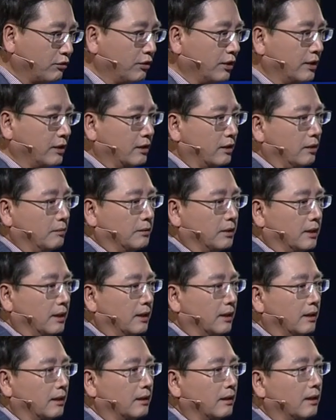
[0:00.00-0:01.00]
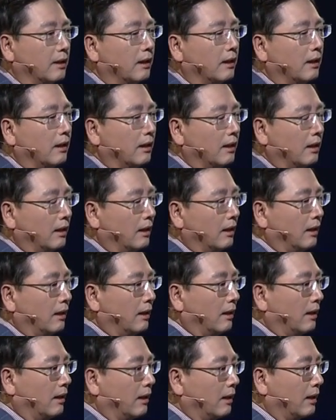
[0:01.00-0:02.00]
are competing each
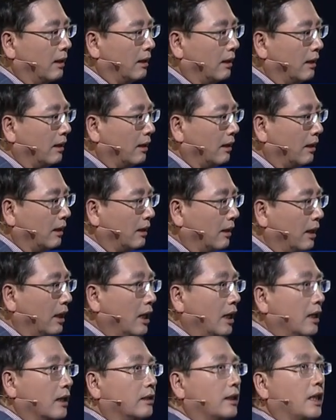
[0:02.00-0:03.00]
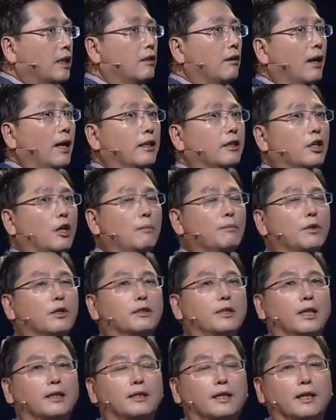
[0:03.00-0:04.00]
other. And Apple camps and
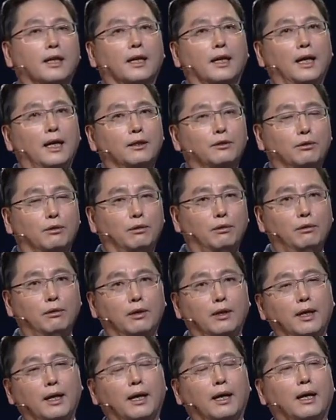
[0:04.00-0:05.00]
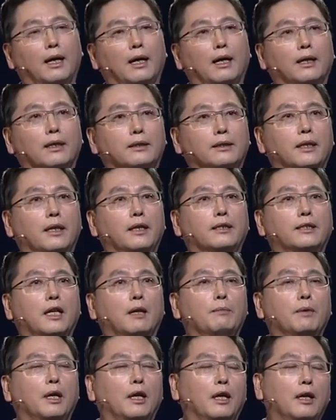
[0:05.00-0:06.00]
Google camps and competition be between
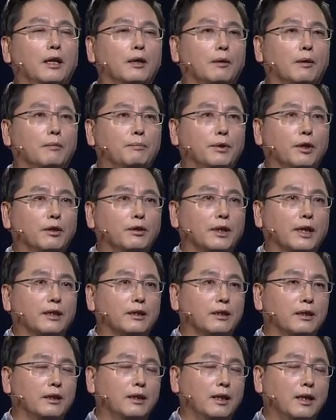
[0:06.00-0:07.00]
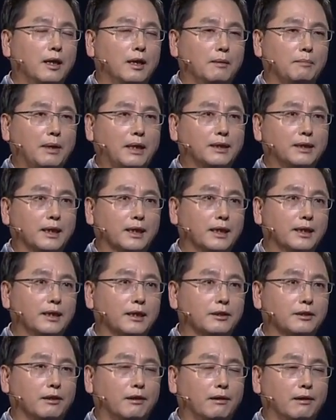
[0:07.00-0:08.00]
these two camps are a good
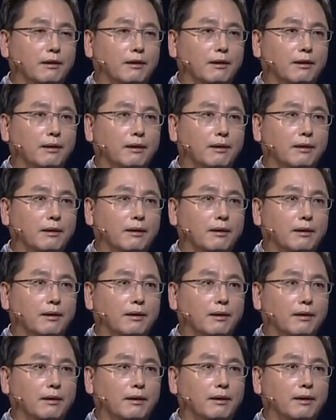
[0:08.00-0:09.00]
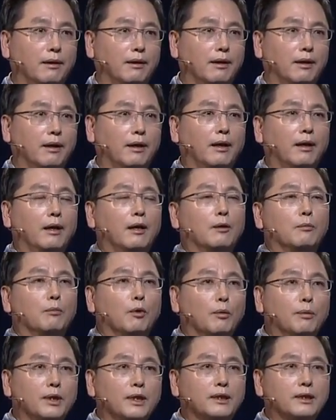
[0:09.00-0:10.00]
example. And but this
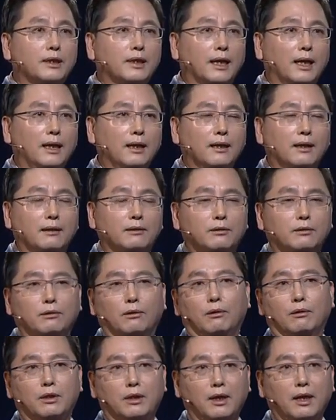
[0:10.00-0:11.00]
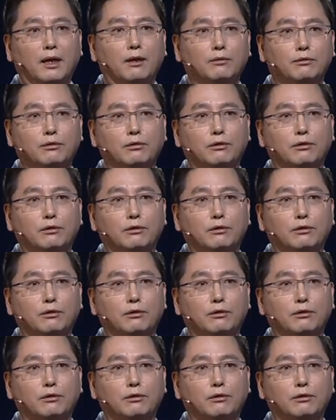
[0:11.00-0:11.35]
competition is